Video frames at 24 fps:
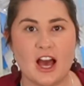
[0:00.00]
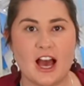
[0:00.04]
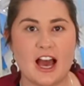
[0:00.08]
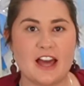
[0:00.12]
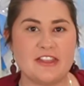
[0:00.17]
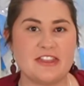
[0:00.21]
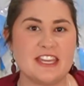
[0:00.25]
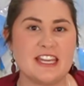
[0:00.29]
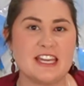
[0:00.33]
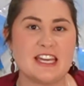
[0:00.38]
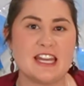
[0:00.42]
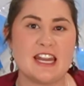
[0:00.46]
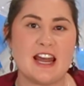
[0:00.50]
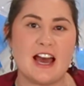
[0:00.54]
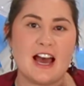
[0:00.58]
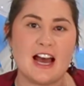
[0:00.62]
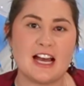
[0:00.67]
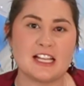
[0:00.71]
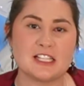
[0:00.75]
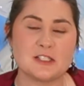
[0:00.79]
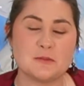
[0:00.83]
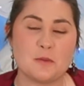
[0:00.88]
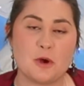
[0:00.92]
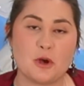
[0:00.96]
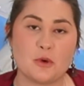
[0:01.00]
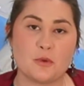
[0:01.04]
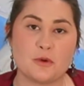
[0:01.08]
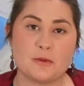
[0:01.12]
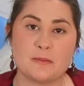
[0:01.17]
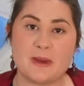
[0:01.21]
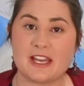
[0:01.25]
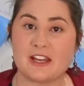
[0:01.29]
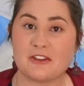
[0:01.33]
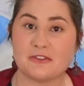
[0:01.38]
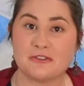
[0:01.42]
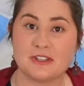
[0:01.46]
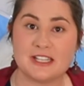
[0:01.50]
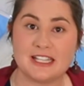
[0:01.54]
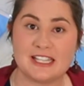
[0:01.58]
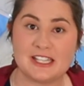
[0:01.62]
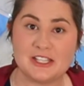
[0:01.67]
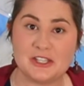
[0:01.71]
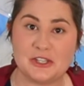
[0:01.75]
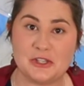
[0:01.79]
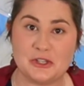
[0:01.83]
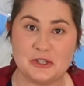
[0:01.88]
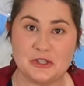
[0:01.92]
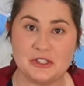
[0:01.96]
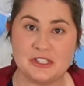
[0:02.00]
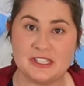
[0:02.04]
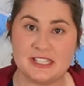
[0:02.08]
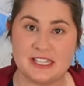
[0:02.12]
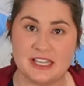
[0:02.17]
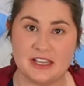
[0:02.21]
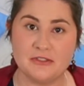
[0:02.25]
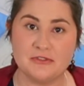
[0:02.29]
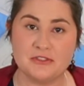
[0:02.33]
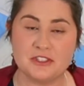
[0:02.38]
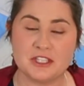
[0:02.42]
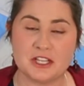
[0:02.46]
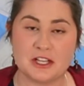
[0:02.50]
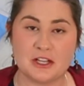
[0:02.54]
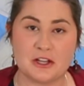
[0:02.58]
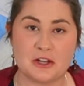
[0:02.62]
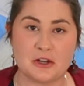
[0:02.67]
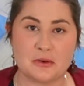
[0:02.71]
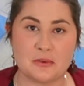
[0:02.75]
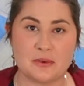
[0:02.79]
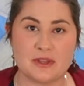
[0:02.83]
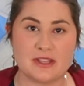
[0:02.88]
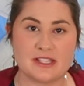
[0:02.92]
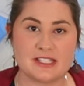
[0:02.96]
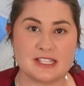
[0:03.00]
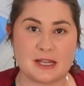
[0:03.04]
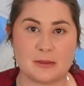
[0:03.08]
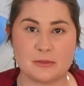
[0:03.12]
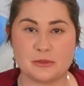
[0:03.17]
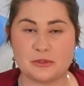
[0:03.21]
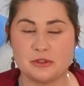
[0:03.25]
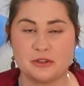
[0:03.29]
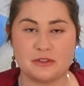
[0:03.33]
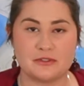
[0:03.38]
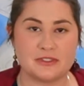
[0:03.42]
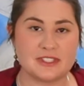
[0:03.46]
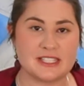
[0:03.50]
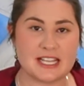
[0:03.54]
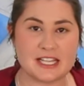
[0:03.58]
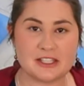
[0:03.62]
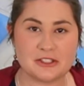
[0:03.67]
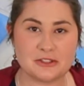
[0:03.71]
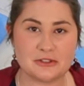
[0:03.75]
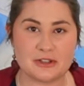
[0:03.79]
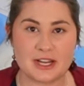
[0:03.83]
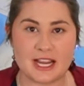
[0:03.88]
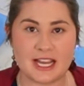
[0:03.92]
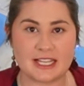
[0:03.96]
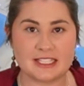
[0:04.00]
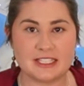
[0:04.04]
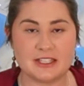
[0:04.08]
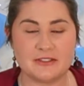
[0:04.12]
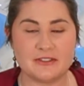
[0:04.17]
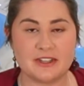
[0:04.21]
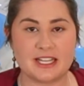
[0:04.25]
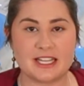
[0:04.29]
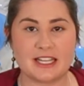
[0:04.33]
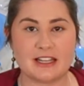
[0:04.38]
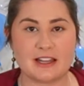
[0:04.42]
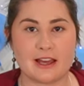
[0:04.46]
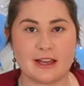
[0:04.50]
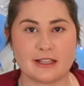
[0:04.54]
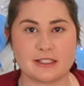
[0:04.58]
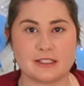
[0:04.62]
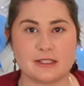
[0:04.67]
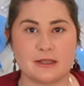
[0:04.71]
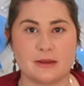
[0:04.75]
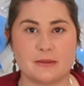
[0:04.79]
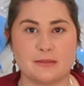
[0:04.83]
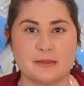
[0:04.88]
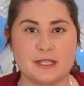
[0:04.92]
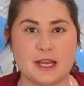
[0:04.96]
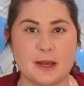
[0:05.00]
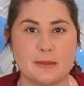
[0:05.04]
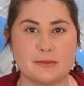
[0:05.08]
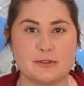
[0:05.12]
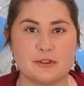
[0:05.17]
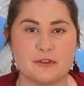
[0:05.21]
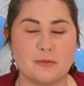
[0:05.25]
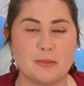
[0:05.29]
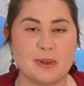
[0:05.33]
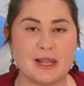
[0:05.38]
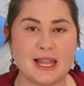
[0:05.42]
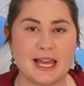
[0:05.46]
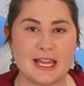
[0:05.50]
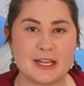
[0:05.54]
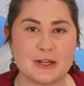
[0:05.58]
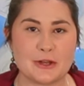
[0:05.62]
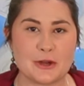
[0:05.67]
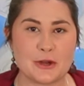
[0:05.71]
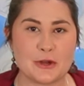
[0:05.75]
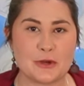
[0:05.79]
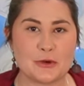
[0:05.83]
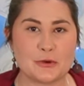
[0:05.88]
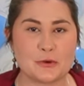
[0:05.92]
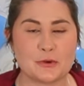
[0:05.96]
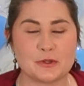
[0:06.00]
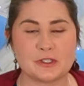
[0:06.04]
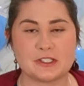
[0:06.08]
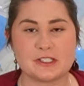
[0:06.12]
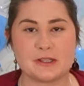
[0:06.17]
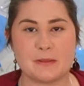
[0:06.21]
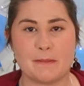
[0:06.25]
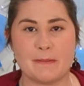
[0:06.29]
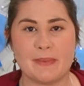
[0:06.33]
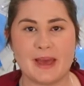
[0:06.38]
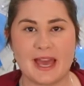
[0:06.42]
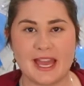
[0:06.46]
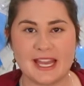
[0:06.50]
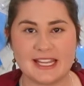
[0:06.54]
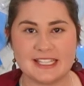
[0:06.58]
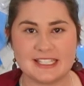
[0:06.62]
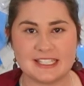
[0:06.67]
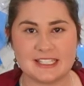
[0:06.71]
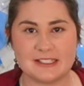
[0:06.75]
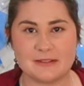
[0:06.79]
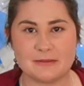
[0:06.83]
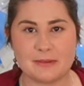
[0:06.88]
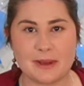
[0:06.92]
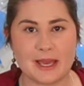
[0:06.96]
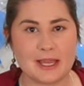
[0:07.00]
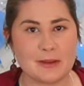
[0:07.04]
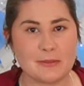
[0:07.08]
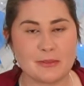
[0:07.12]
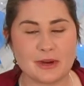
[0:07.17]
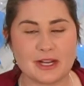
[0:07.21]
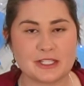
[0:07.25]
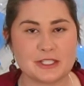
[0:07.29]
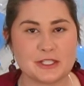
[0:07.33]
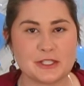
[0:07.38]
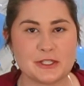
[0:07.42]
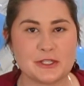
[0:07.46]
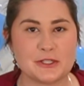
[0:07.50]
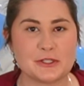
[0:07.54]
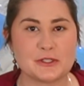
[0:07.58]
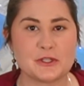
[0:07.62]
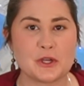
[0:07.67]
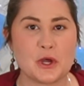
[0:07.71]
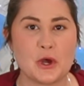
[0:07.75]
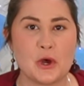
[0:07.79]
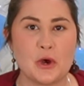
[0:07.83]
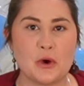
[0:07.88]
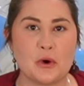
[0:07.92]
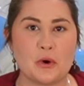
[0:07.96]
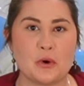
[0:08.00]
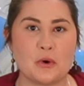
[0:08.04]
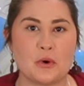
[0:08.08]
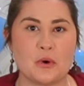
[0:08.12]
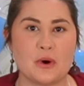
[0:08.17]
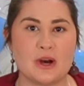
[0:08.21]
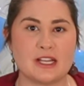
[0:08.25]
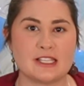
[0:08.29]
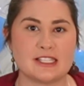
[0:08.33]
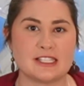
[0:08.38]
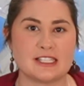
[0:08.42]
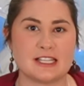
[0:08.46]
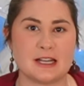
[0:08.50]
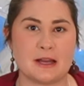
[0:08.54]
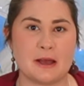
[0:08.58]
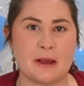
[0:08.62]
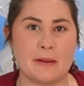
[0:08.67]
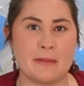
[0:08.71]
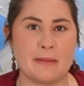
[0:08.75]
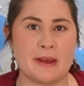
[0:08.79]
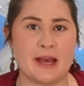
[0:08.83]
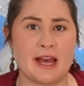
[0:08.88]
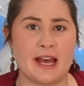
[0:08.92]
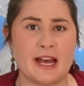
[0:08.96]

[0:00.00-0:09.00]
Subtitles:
I think an art smock would make a really cute gift along with some sort of sensory activity like some tubs of Play-Doh or some paint and paintbrushes or some